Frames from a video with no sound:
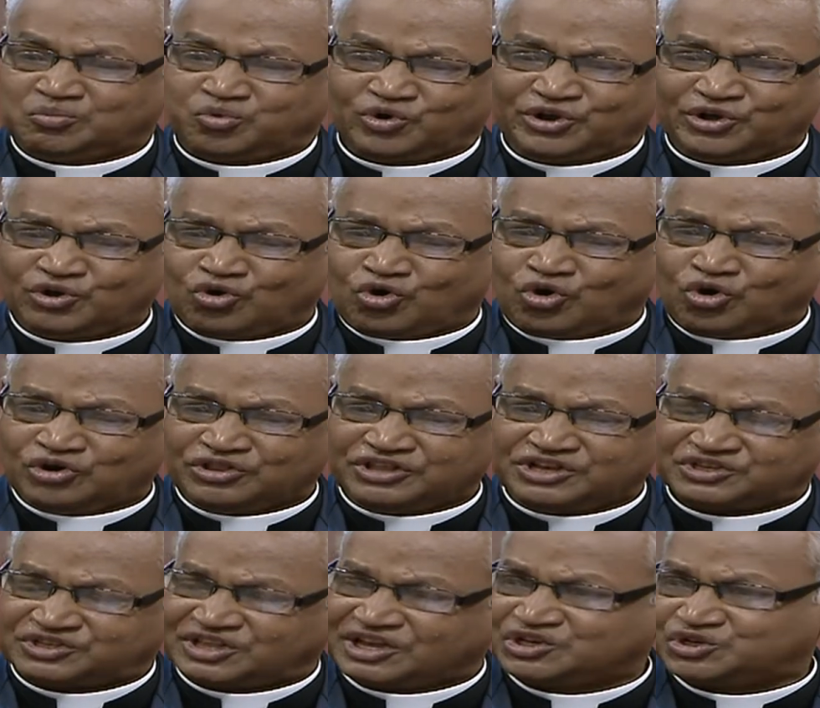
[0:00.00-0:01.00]
Putting all
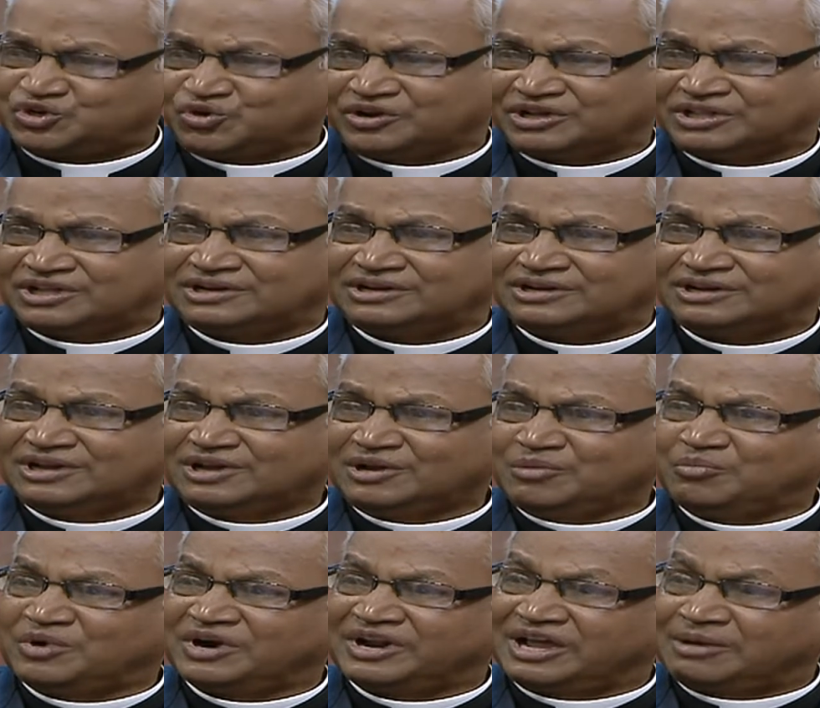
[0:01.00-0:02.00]
these things together,
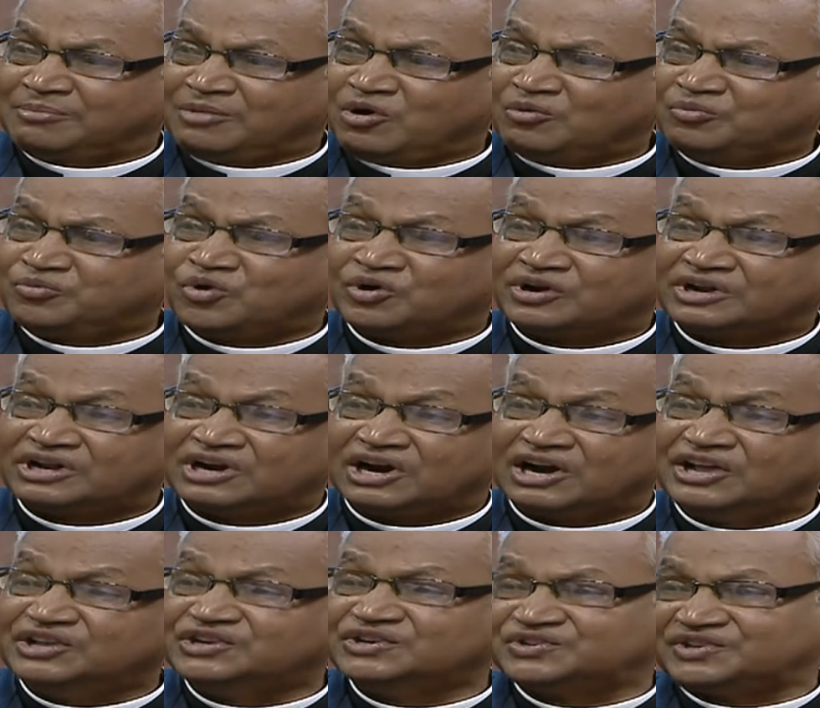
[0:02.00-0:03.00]
but above for
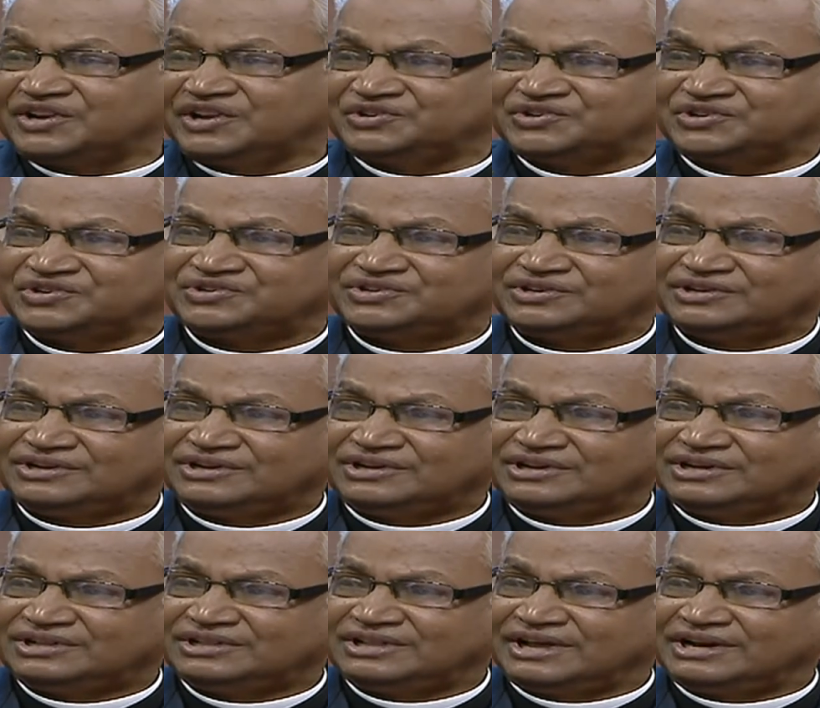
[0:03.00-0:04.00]
religious reasons,
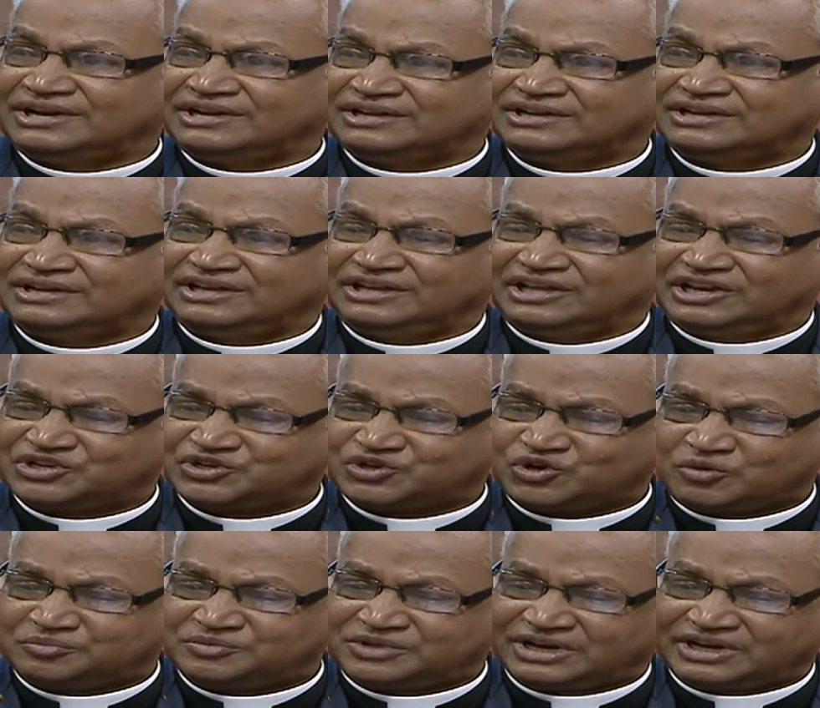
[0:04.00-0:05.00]
that uh,
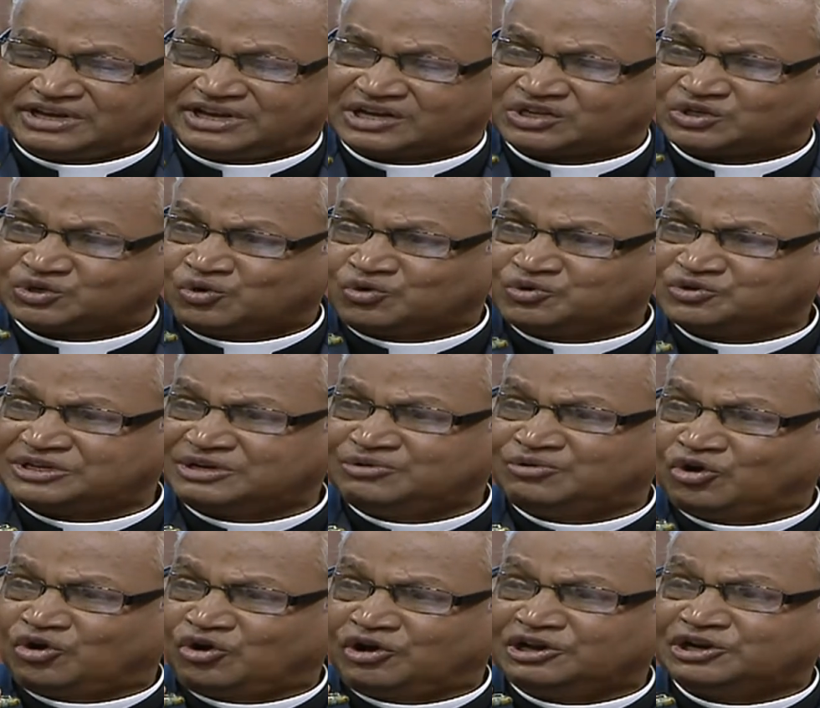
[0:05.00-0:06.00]
instead of the
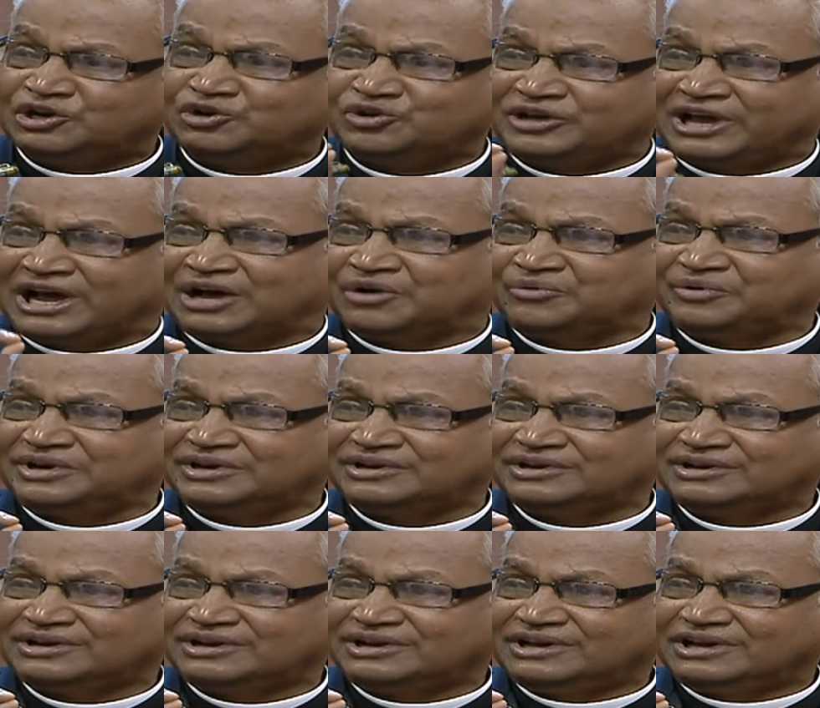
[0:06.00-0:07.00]
exclusive loyalty to Yahweh,
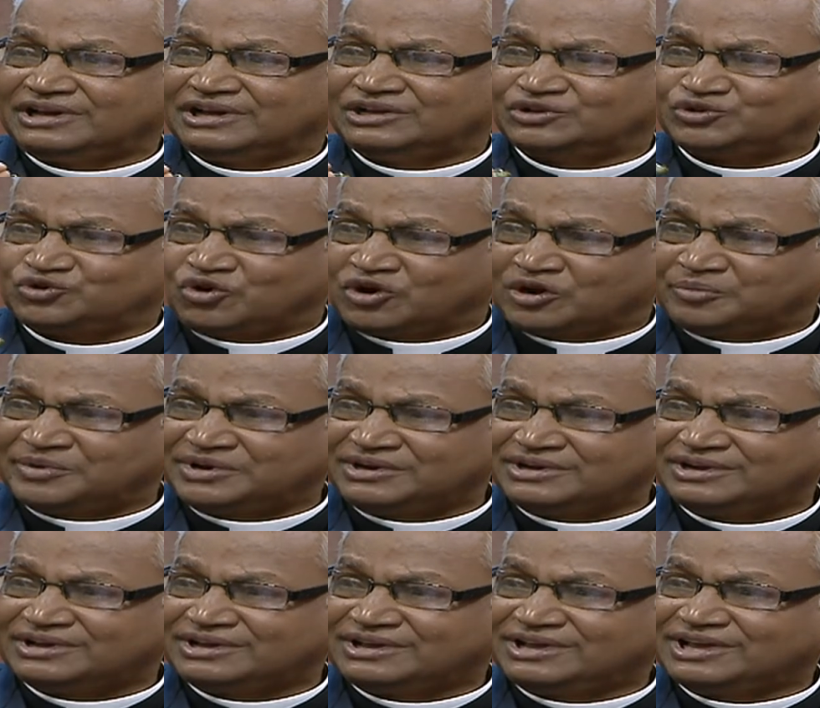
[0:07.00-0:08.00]

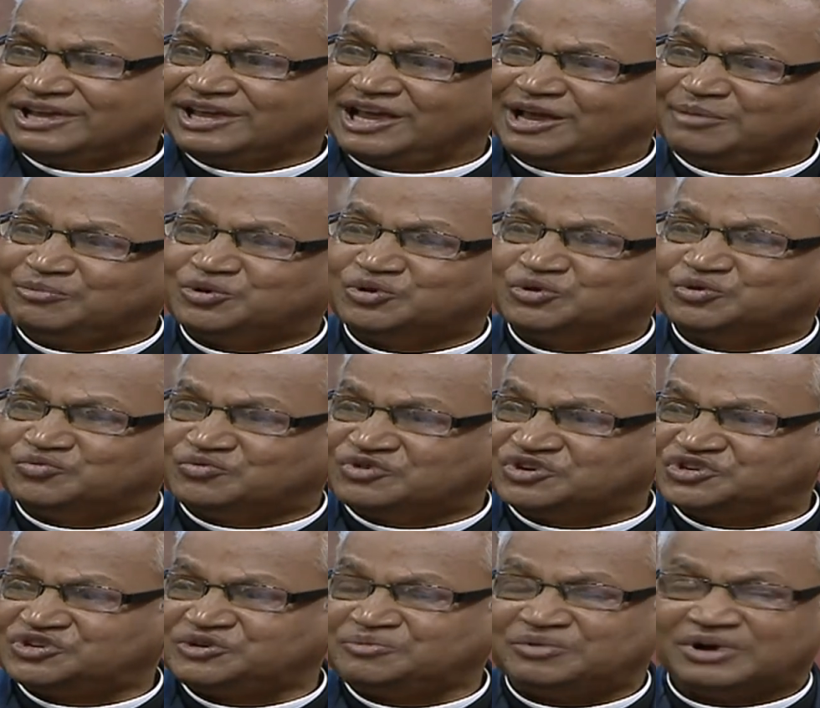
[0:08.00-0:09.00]
Solomon came to
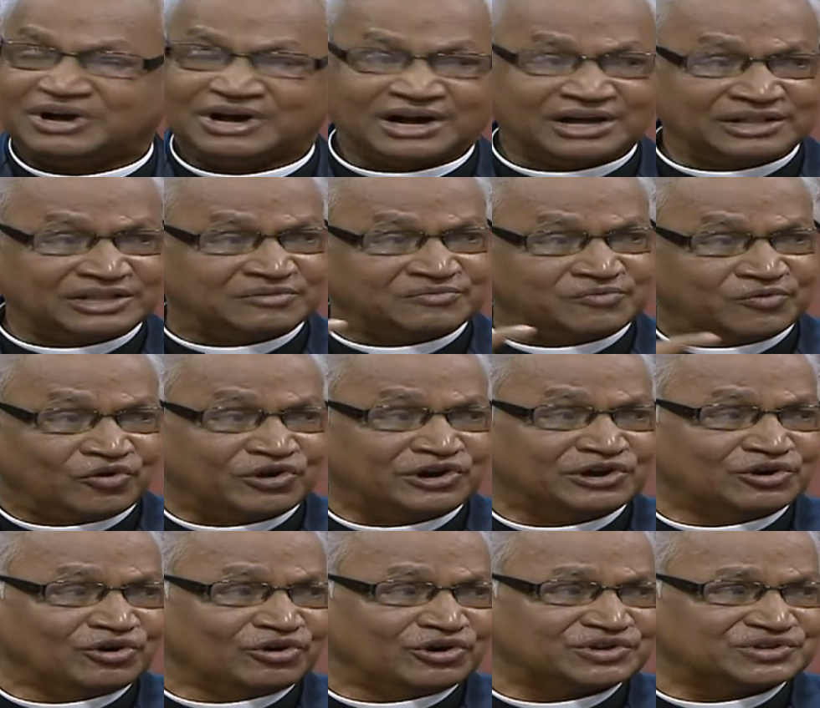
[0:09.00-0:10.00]
worship other
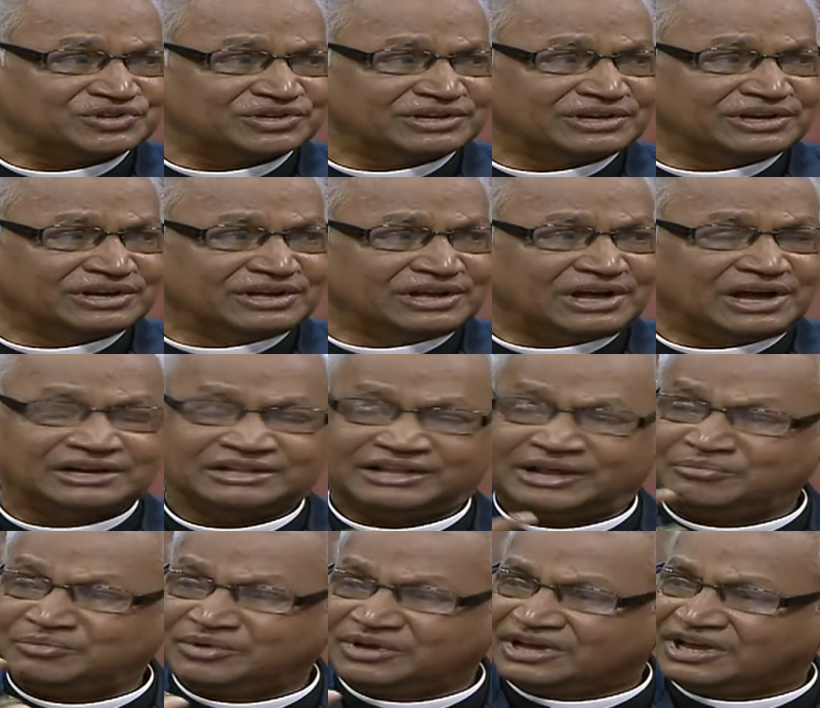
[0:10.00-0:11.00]
foreign gods, mm-hmm.
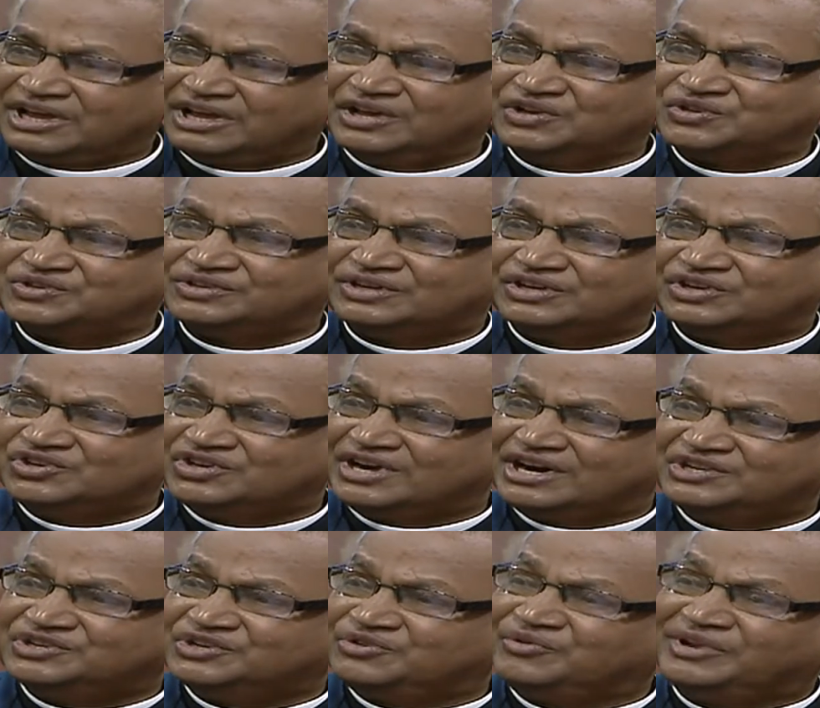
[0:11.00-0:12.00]
and then he is
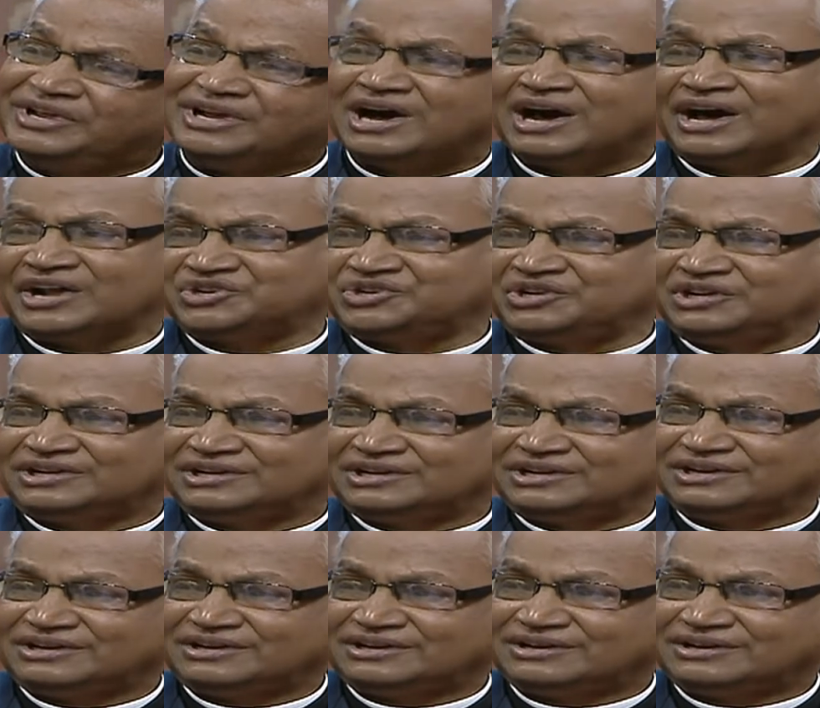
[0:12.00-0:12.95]
judged very harshly.